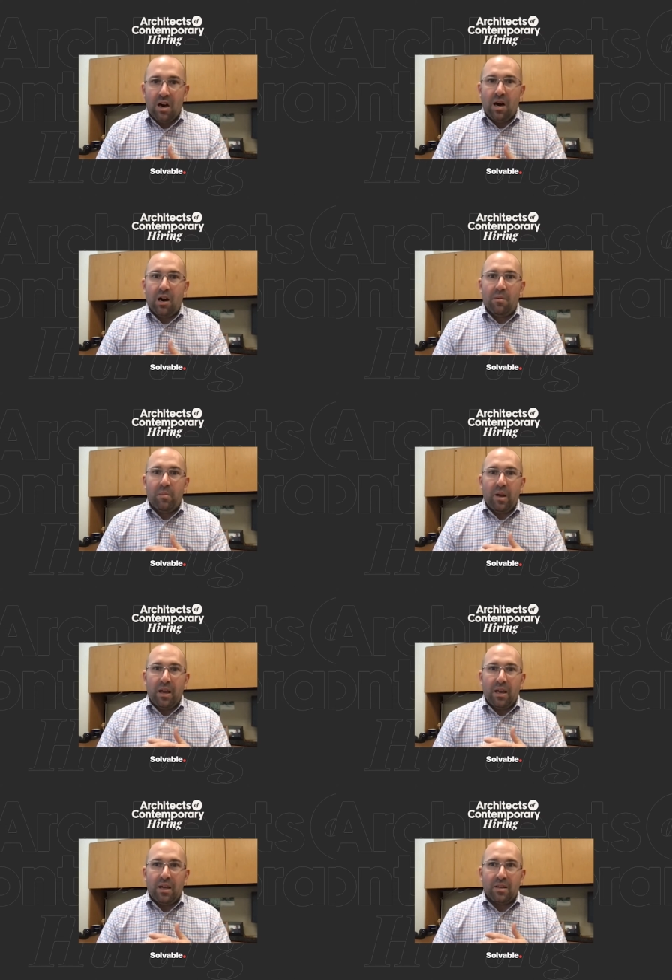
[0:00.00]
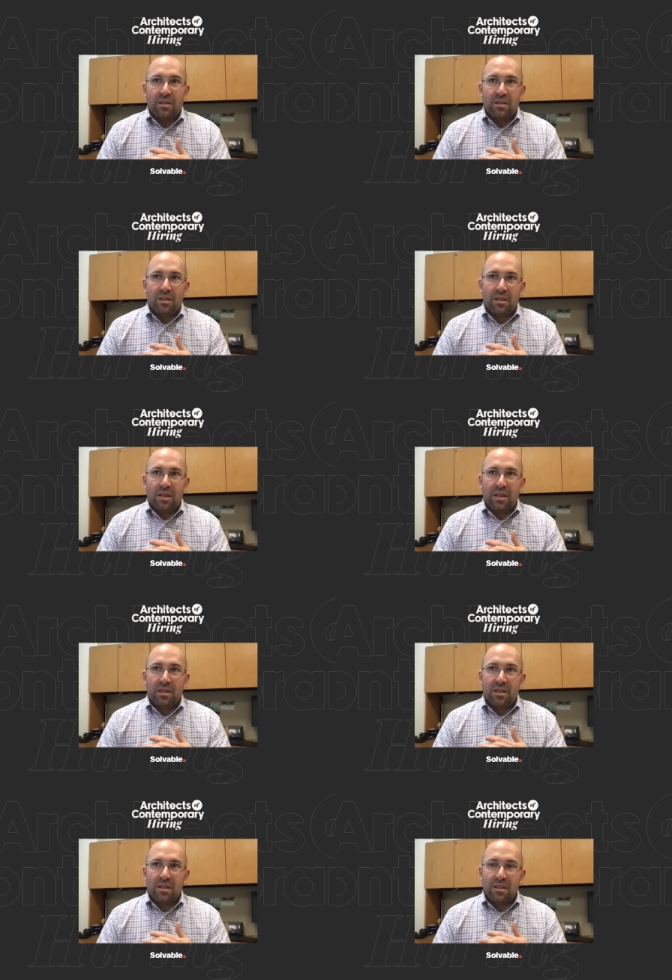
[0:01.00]
And
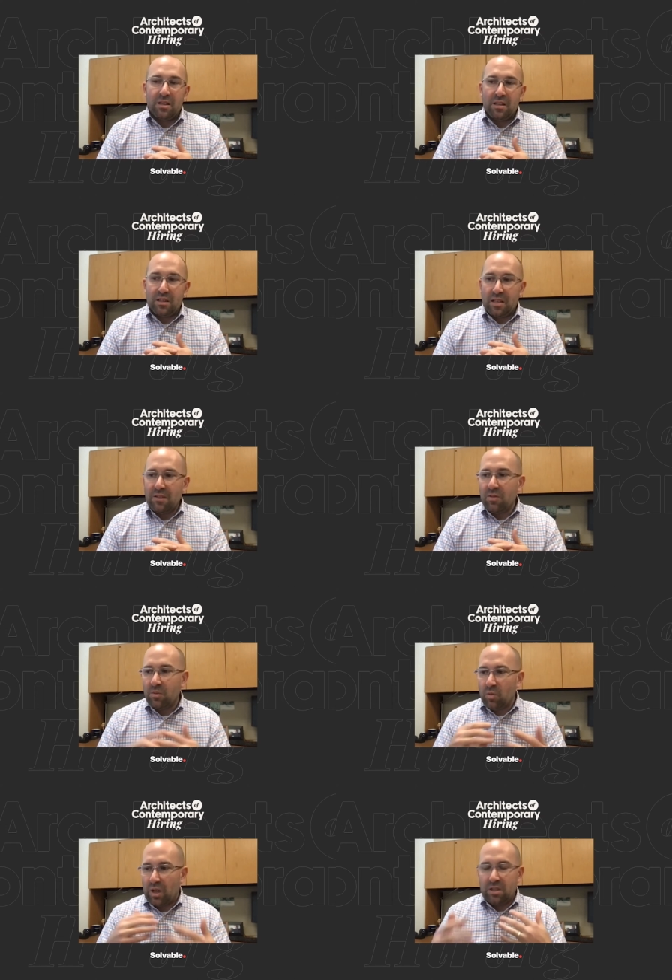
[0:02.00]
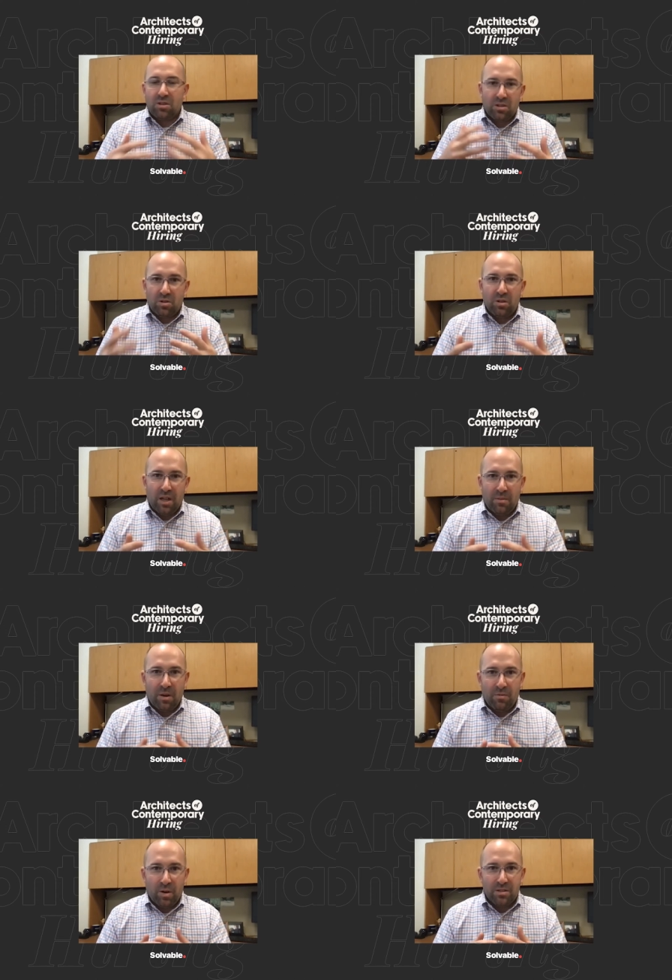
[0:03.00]
even when I talk to a lot of
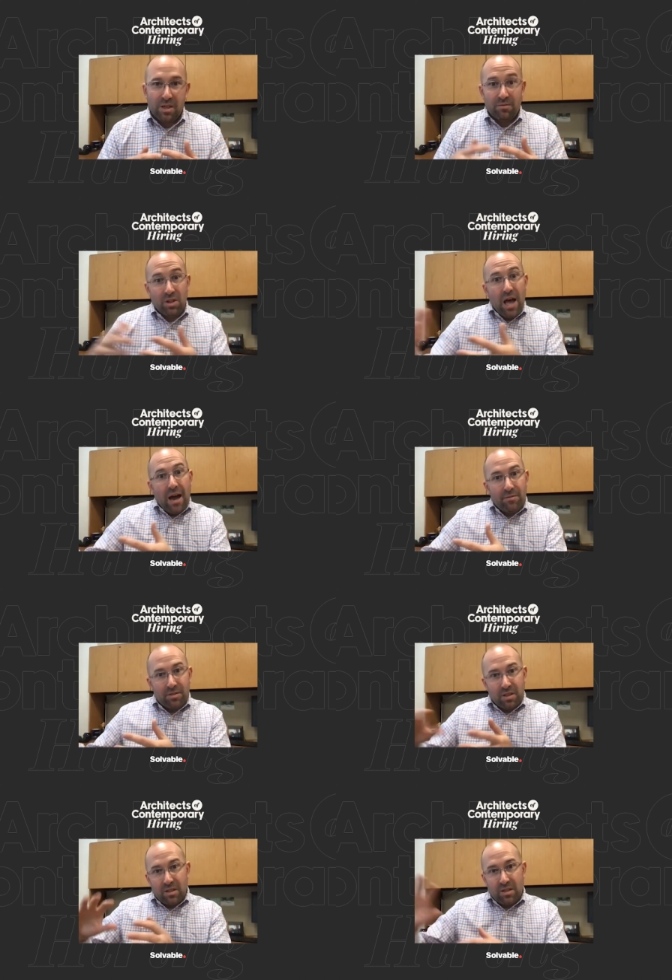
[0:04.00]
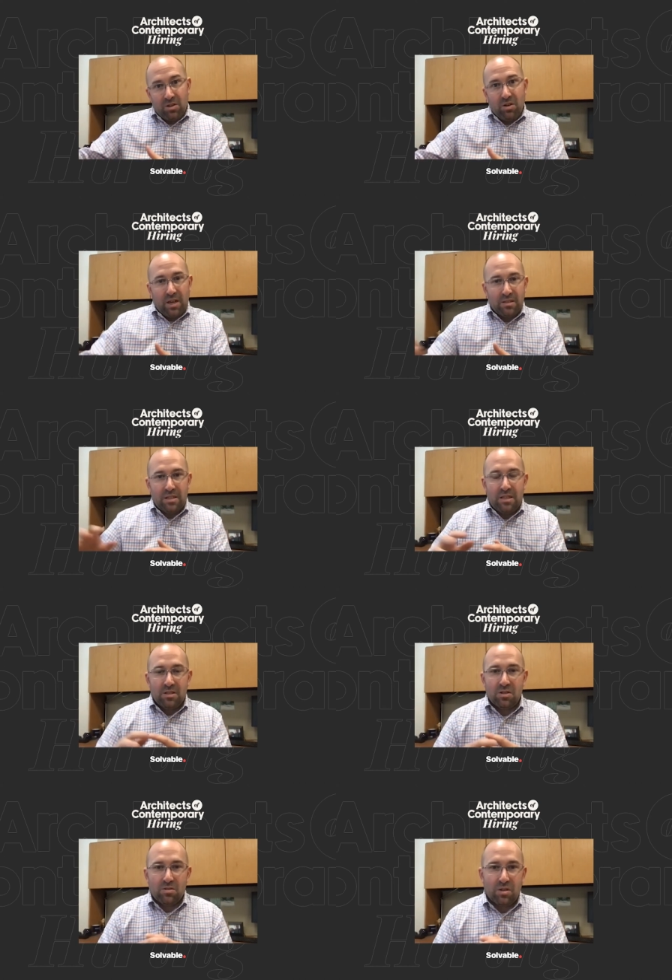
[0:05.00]
my friends that have left and gone out to
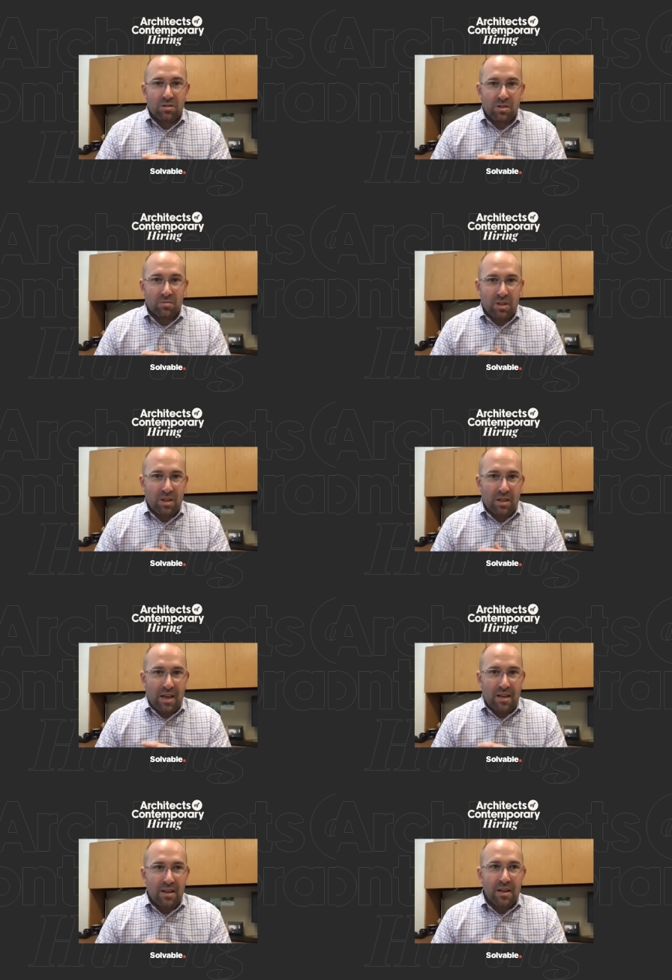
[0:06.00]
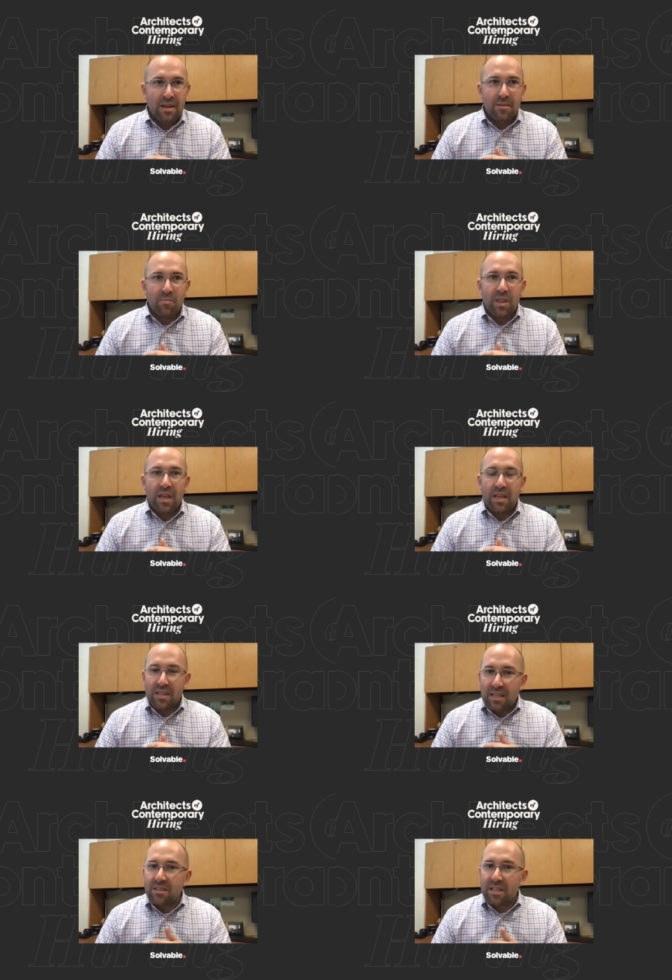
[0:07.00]
industry or something like that, at
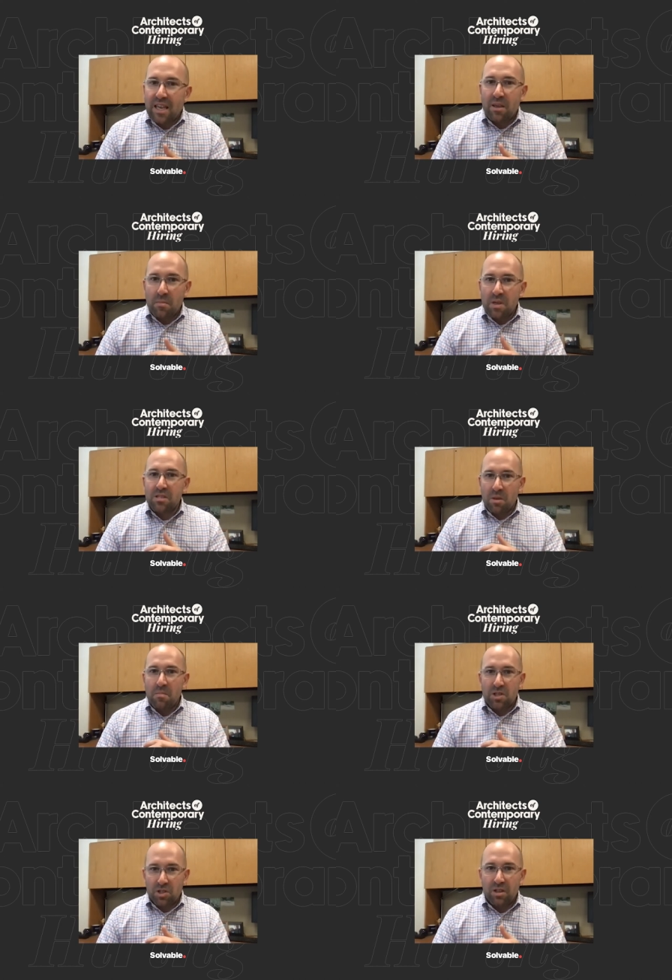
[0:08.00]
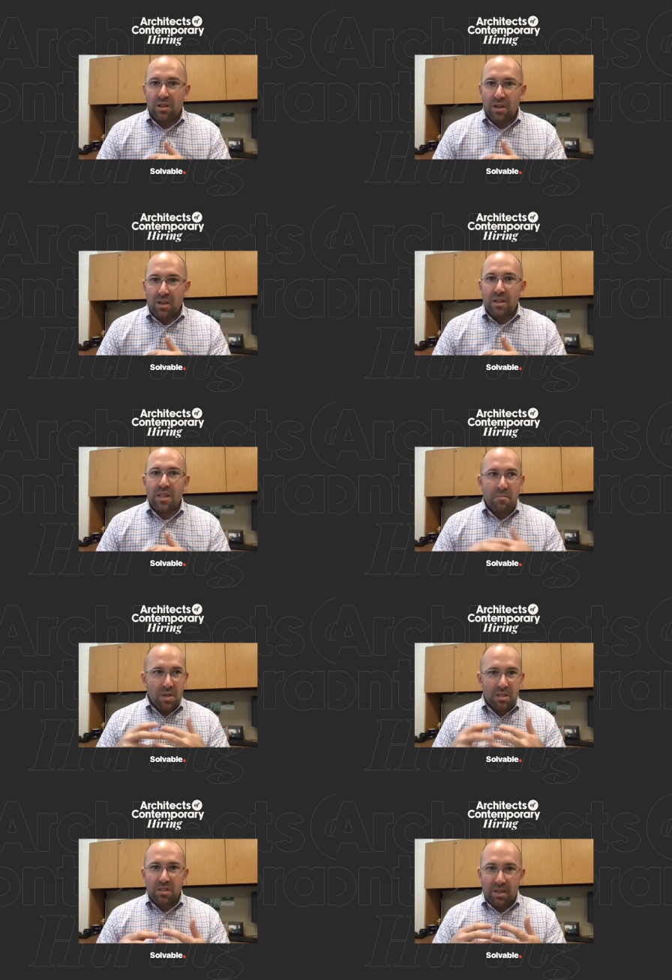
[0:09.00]
the end of the day, they miss the mission. They
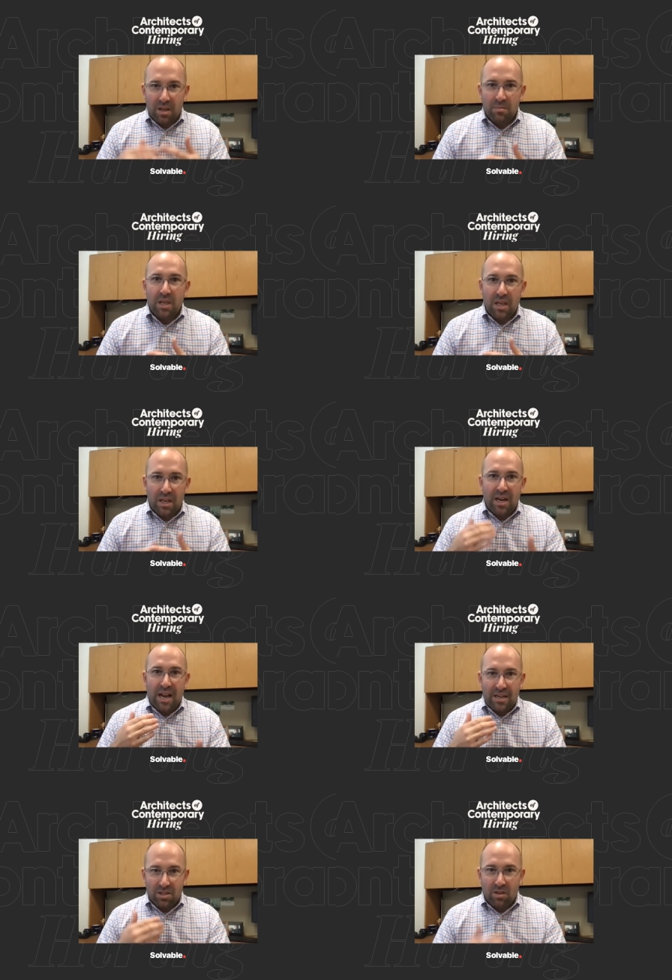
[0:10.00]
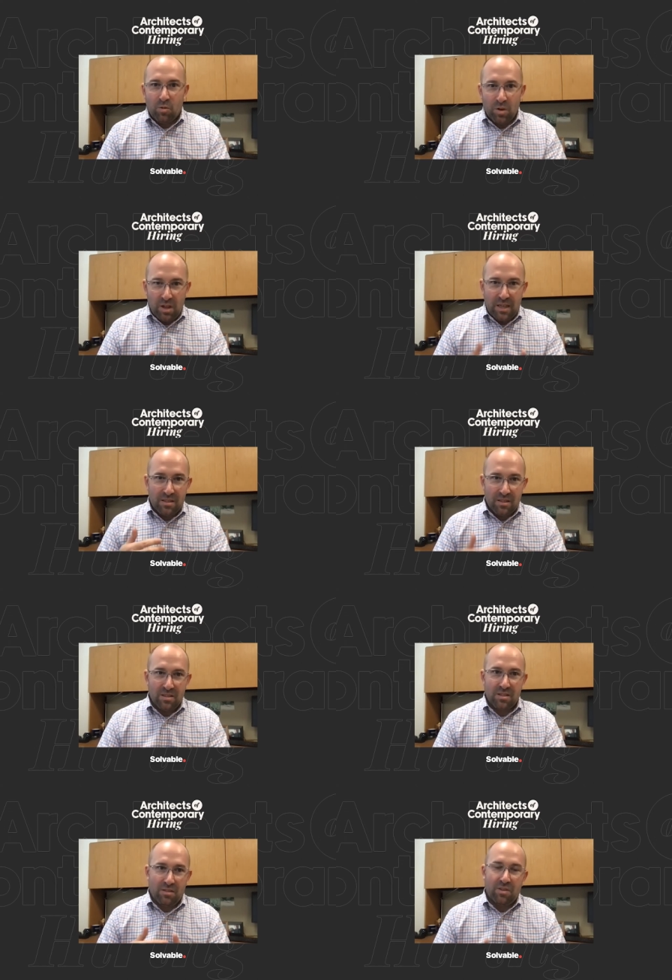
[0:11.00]
miss the coming in and actually realizing
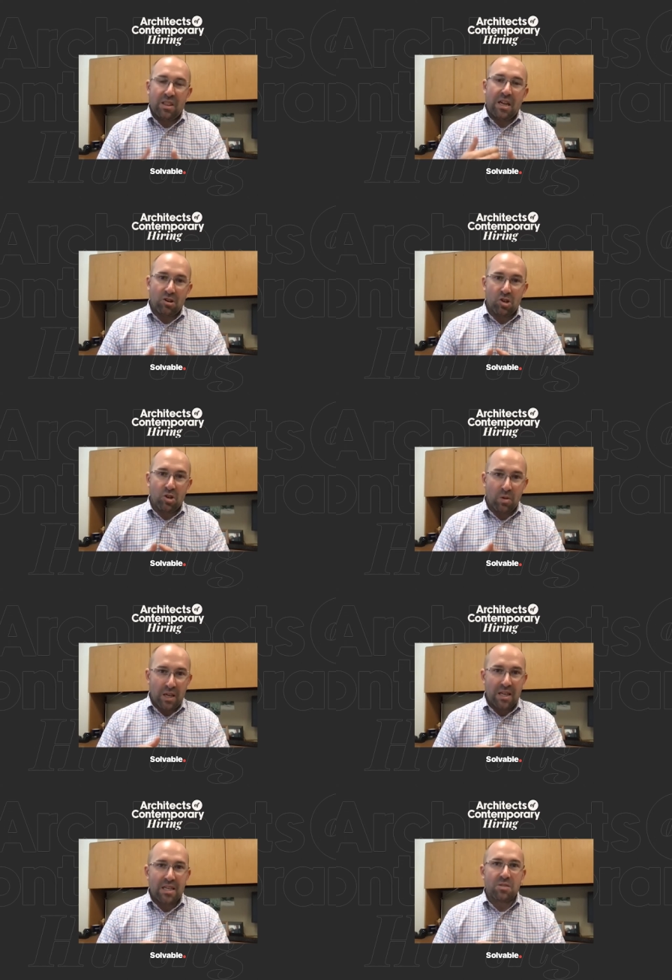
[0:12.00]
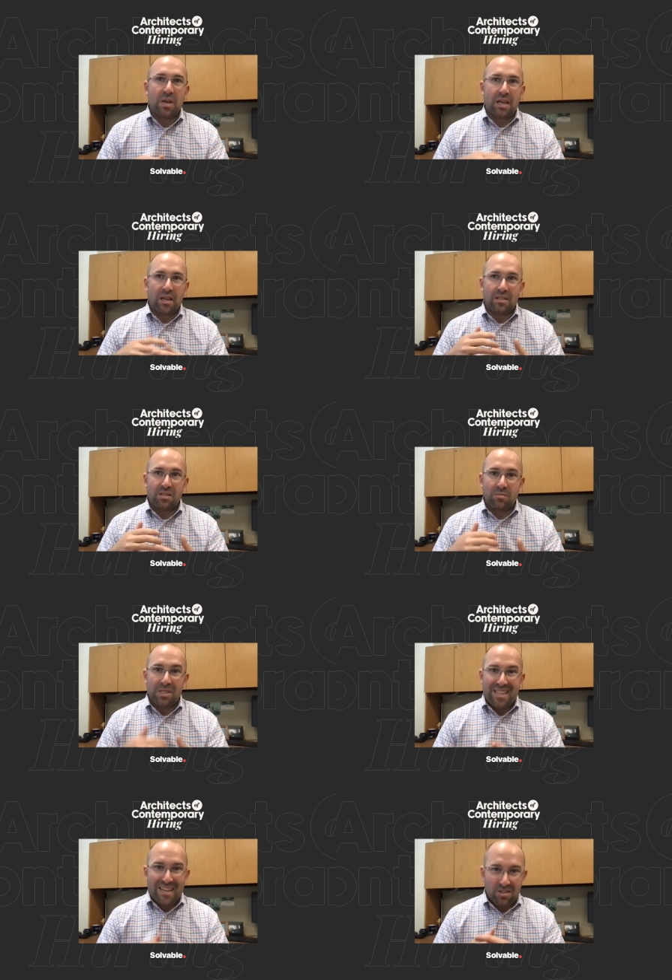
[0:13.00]
the stuff that they're doing is making a
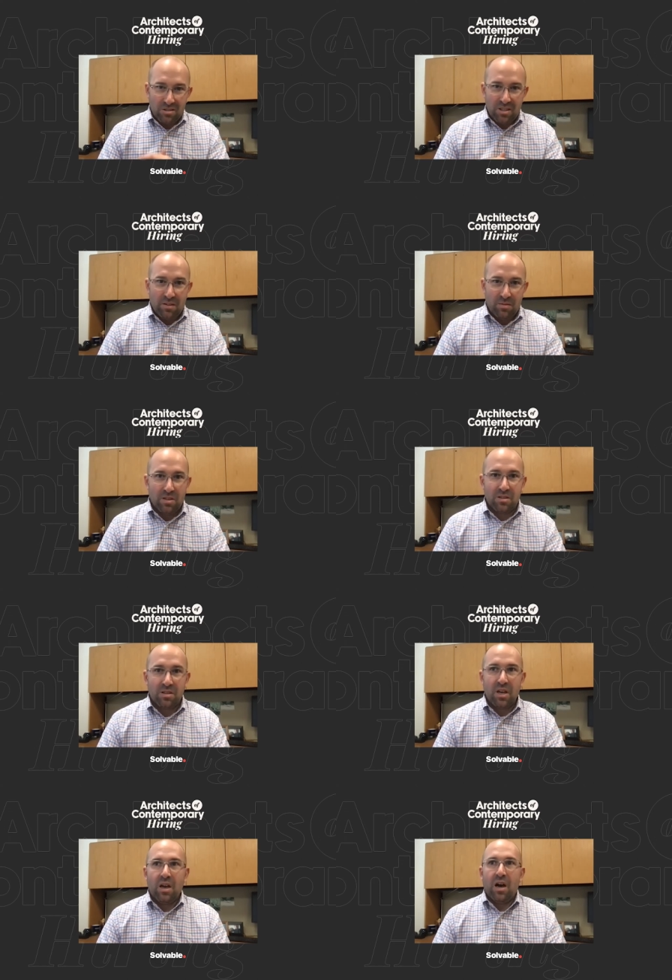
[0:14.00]
substantial difference.